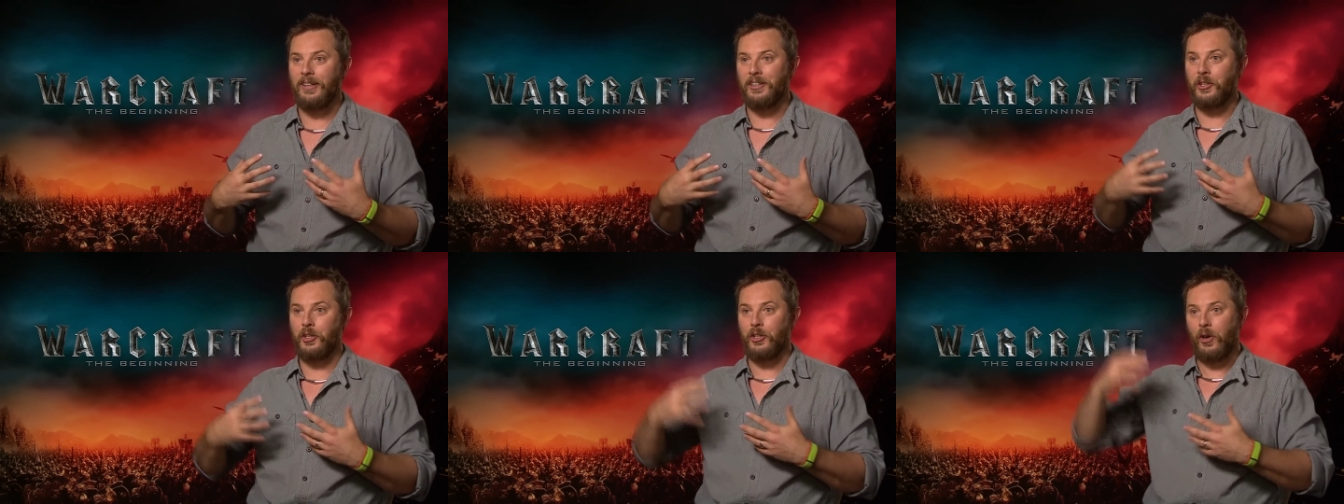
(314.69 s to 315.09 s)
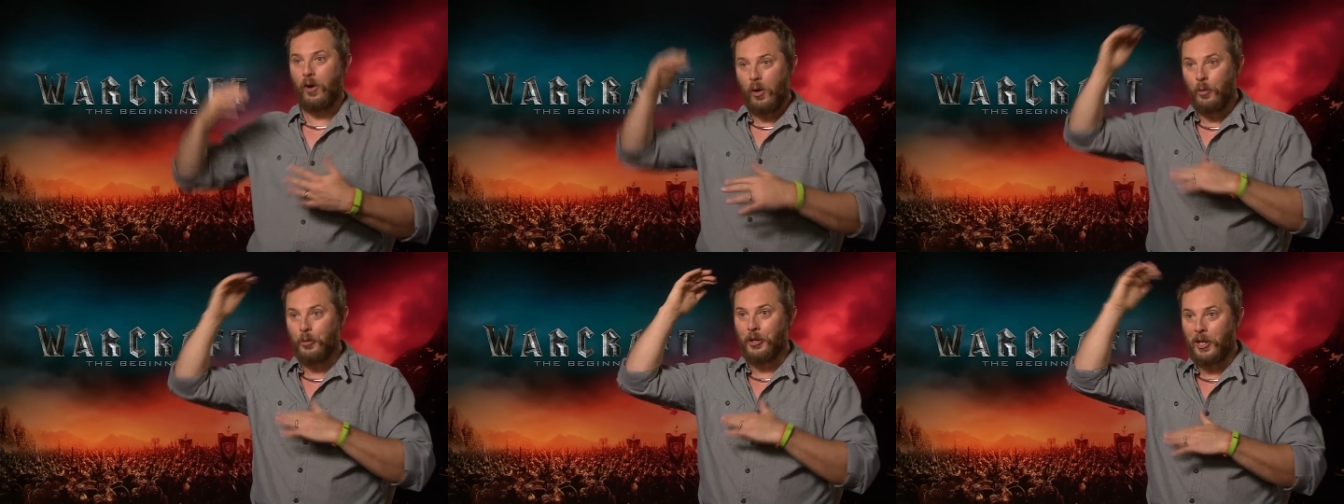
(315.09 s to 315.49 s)
could
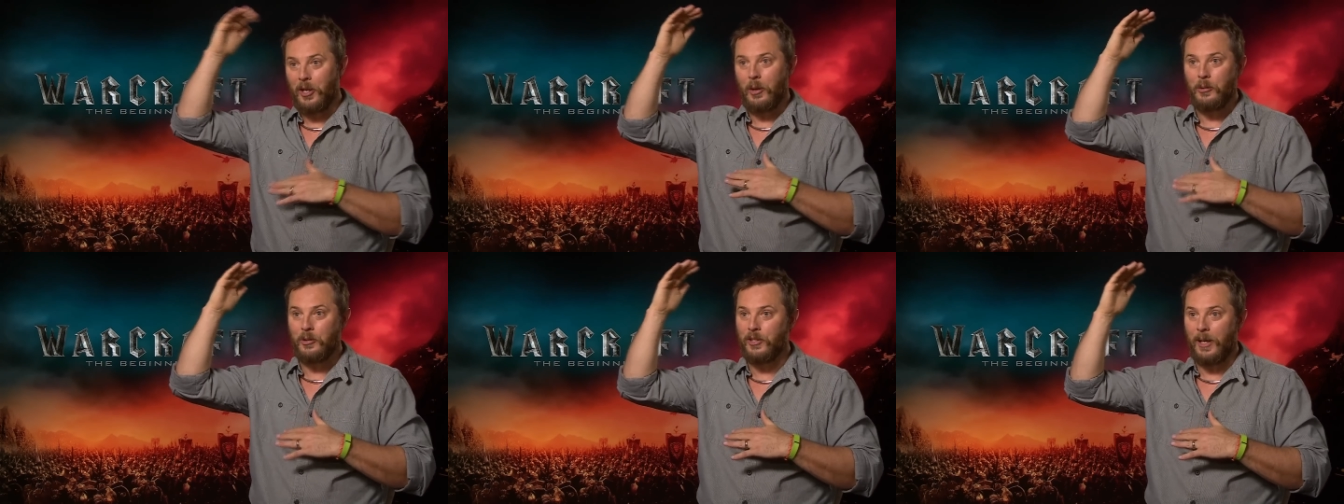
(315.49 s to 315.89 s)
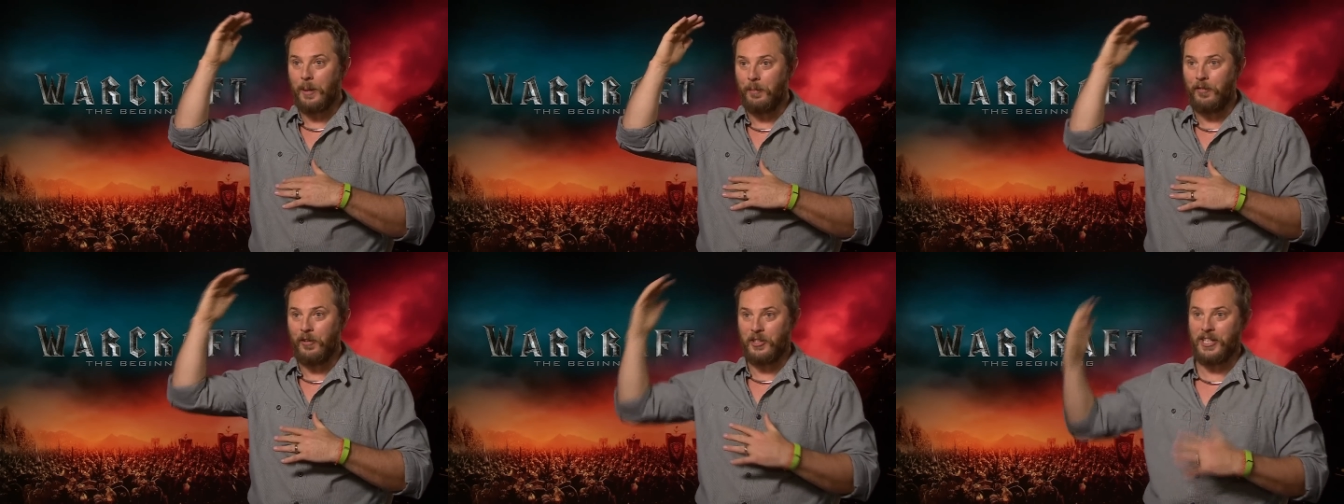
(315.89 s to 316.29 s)
hold a
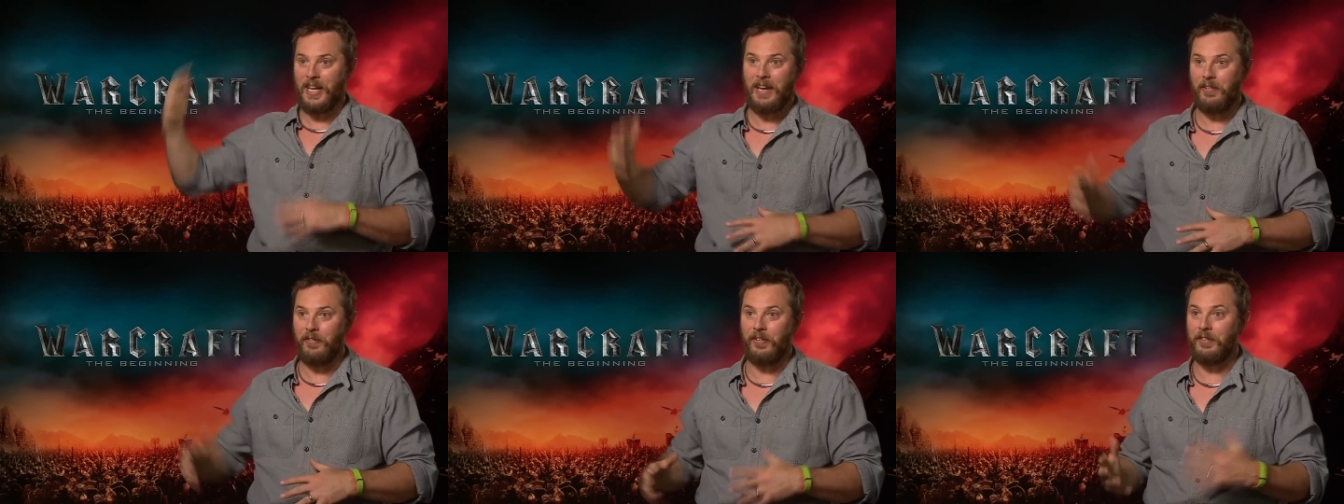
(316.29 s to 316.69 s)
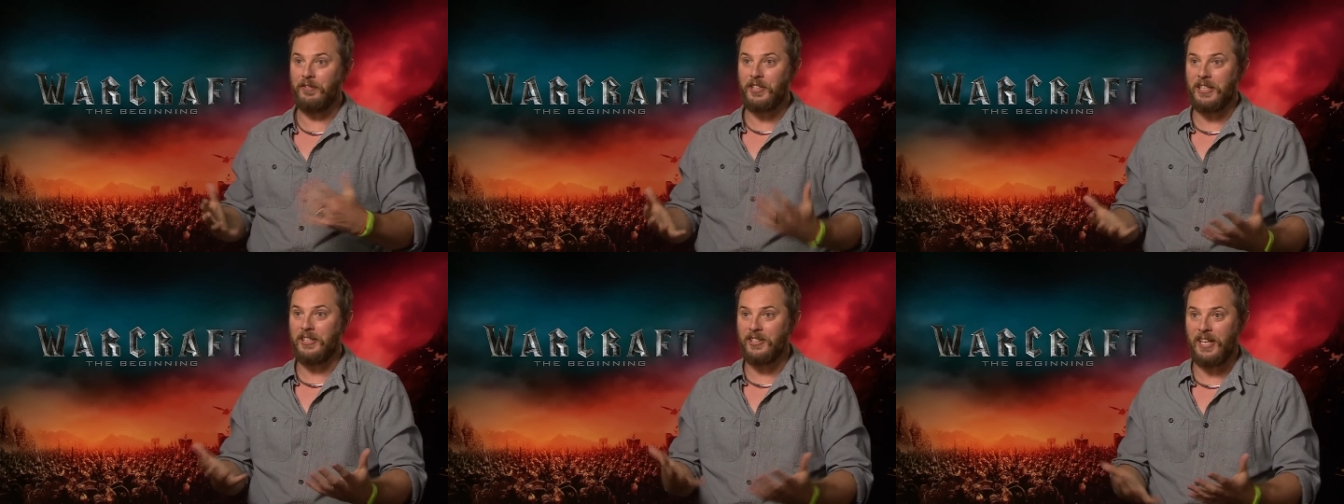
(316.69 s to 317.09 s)
close-up for 10,
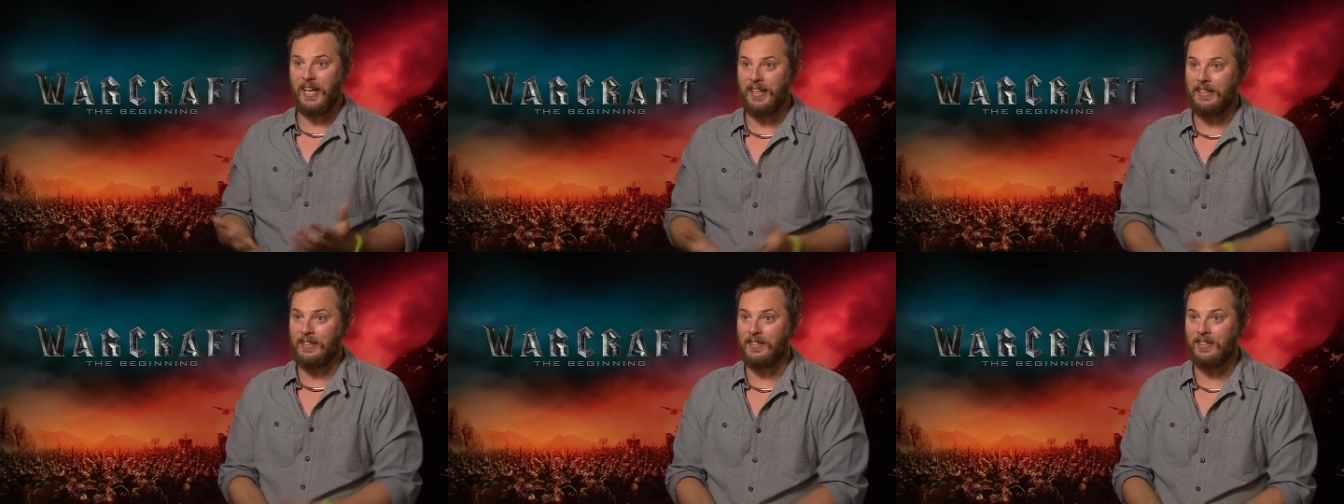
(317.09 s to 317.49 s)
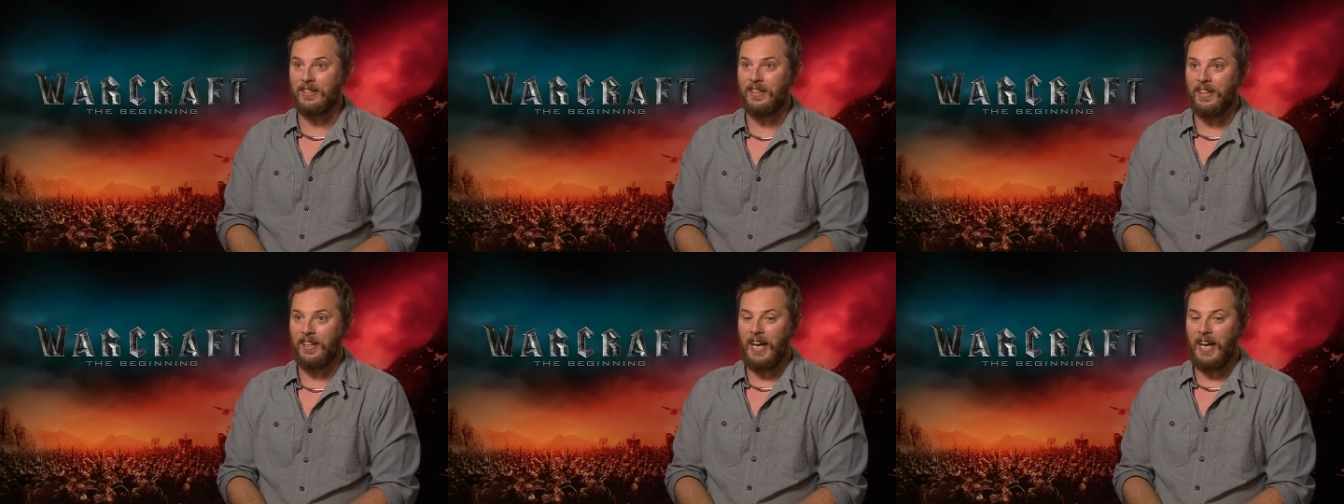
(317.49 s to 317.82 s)
15 seconds